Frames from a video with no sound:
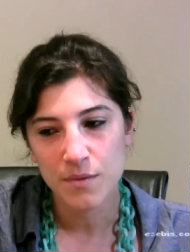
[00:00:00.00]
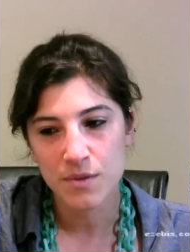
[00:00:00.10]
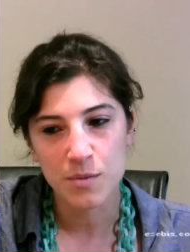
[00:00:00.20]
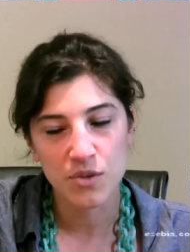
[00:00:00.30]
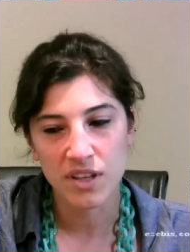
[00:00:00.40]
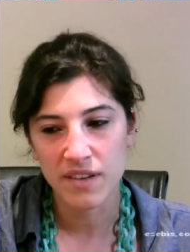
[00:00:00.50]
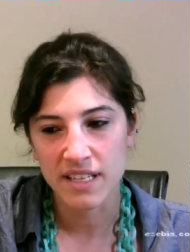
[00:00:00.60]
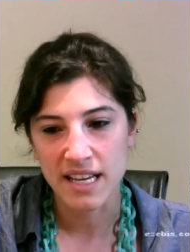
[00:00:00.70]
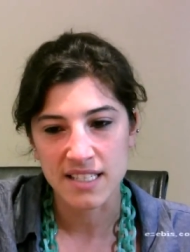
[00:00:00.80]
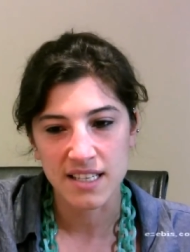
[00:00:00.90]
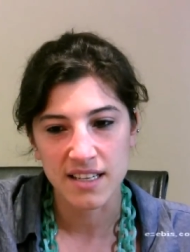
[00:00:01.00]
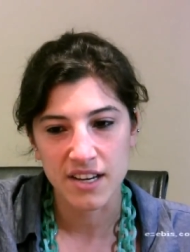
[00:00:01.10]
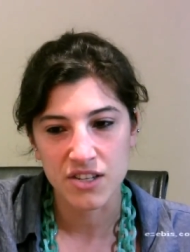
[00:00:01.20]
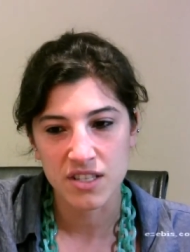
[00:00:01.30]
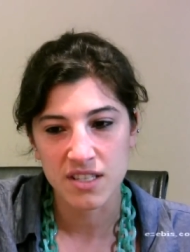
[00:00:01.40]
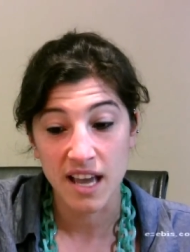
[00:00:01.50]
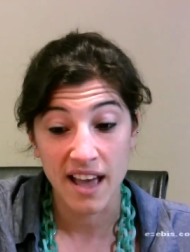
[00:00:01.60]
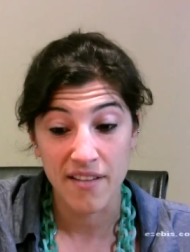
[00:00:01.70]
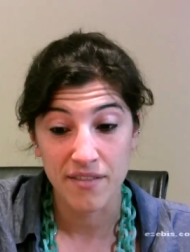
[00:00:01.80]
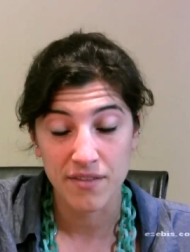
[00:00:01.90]
Some really fantastic connections. I
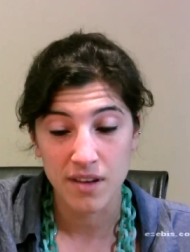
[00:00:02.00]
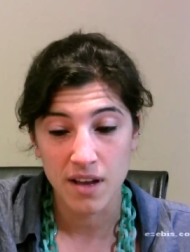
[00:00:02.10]
have